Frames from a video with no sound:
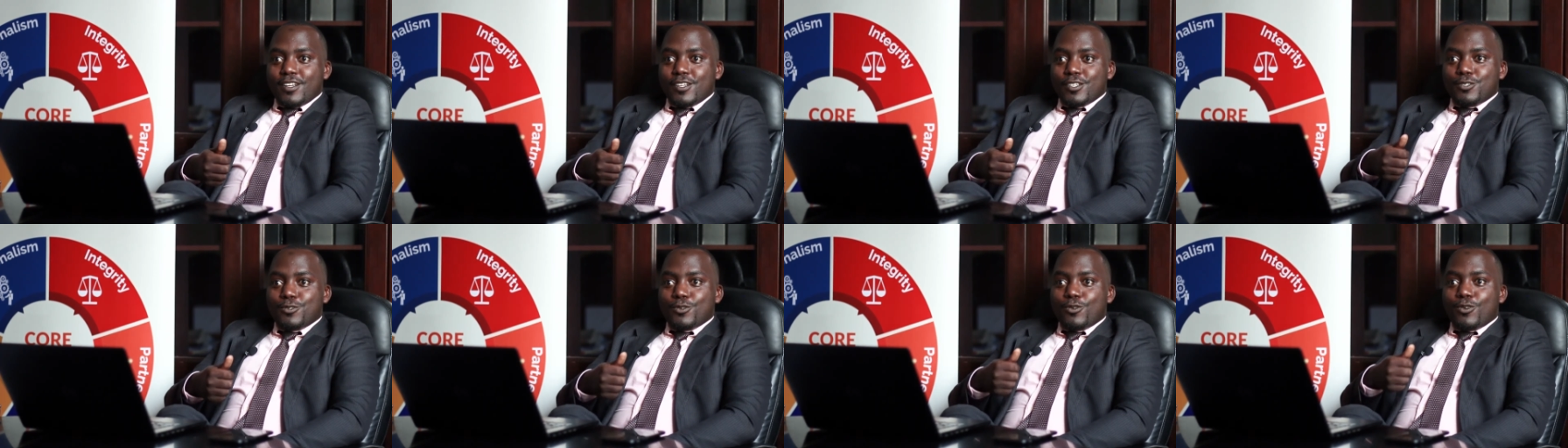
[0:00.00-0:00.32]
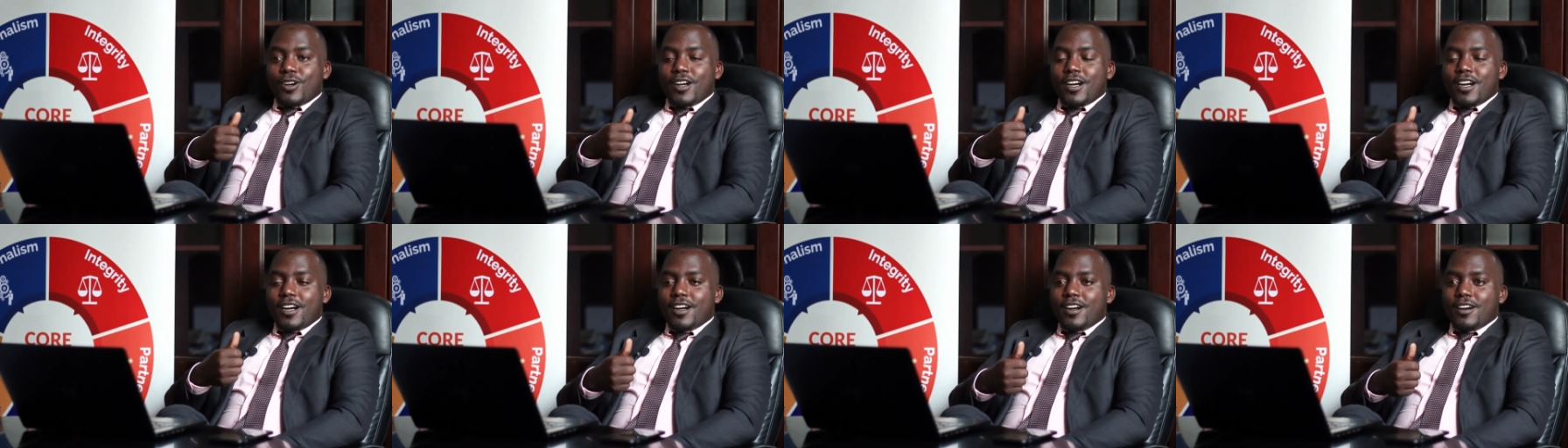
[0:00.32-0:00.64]
to
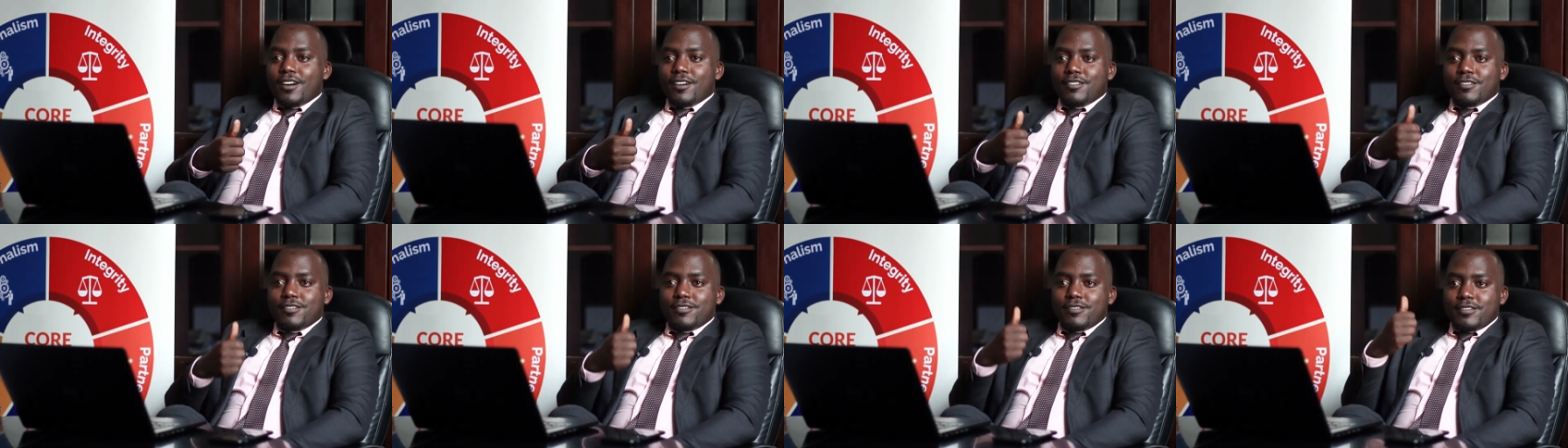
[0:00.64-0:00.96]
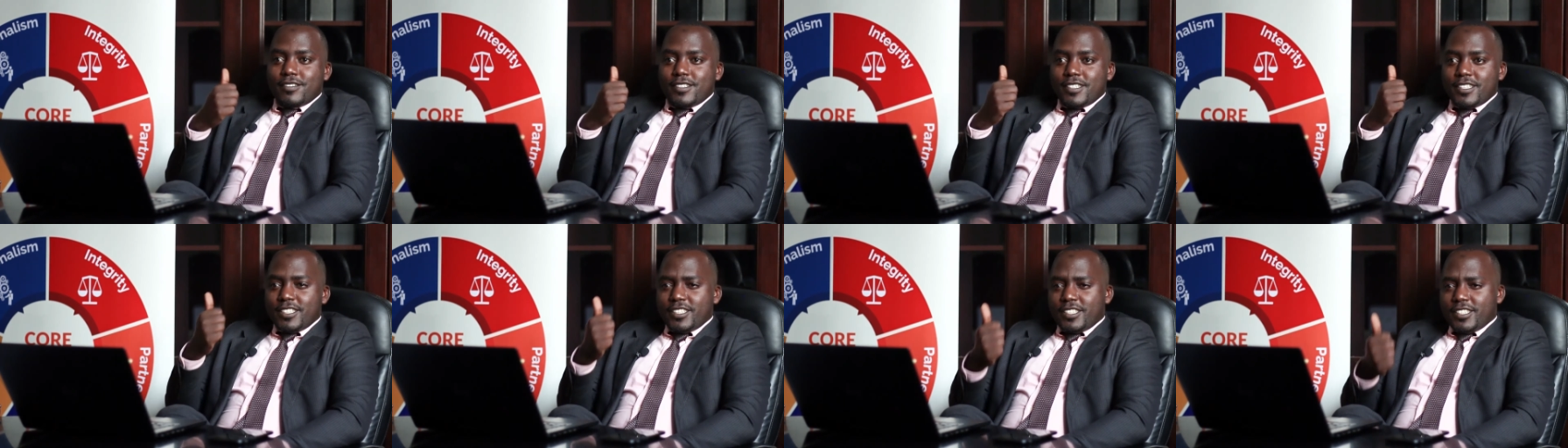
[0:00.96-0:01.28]
have
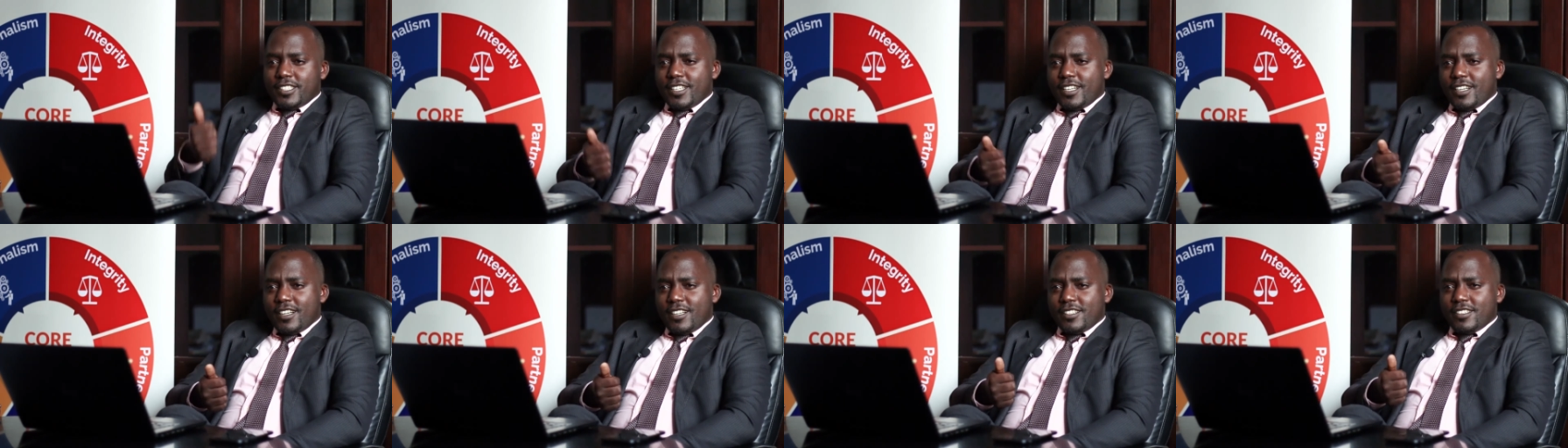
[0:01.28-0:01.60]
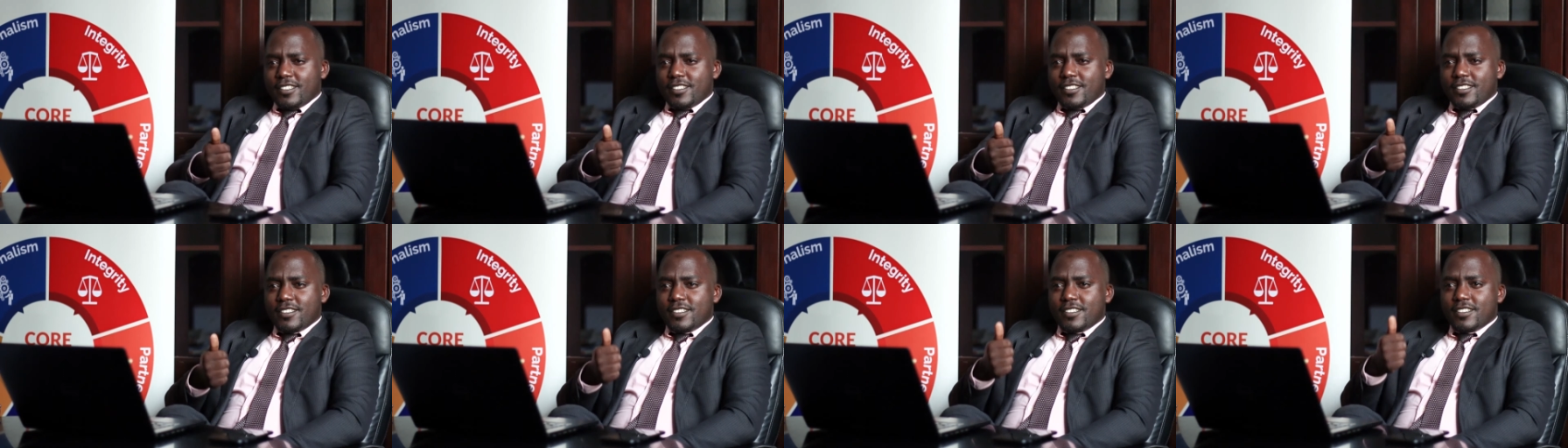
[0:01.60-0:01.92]
the
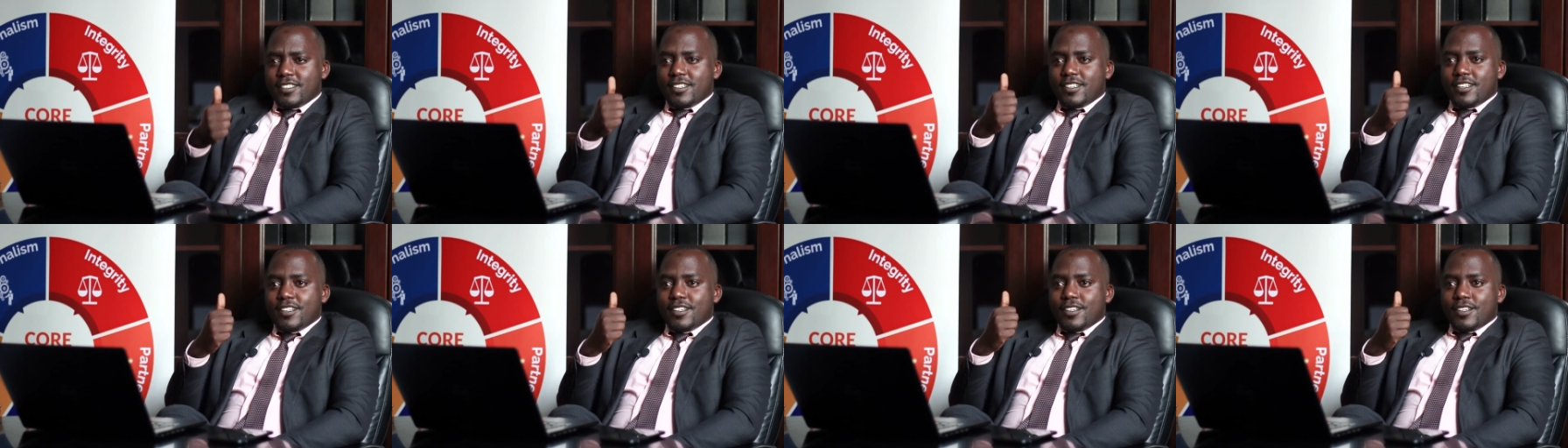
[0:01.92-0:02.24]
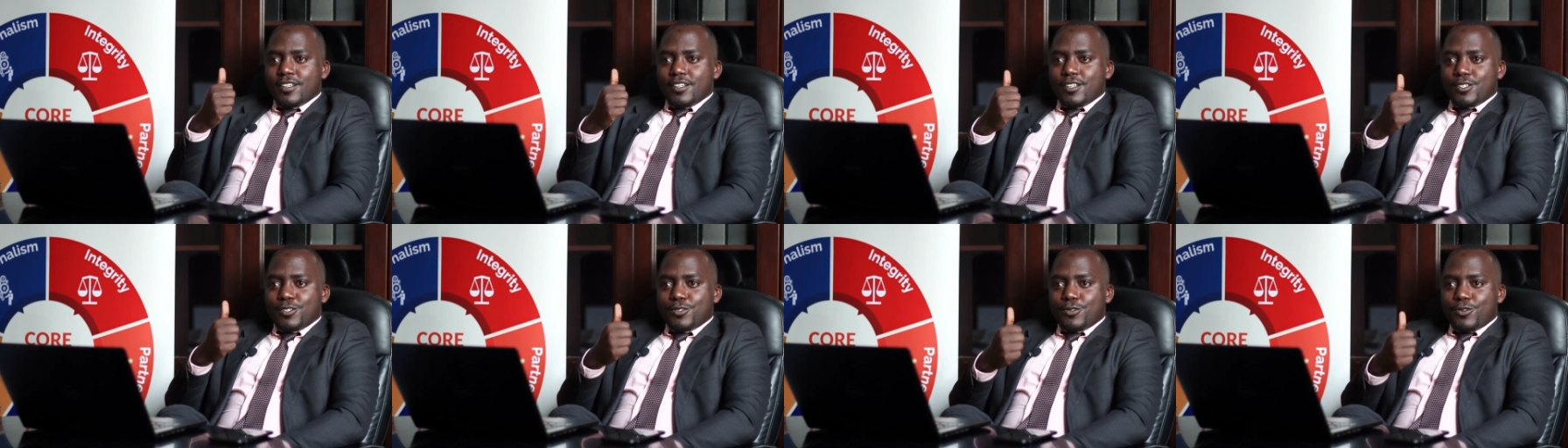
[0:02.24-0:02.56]
chance
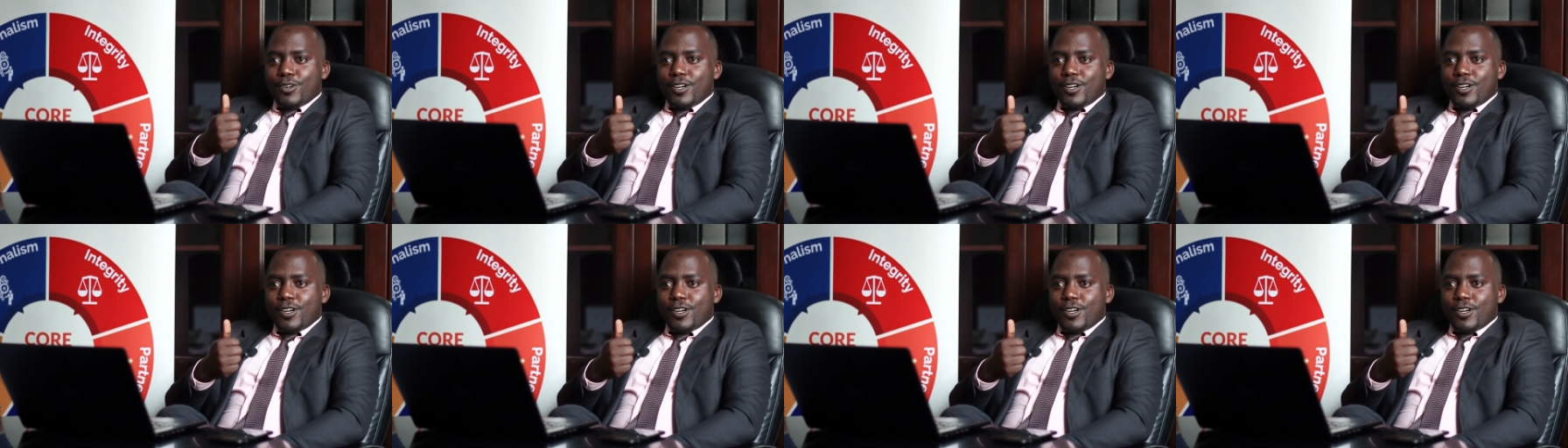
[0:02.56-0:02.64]
to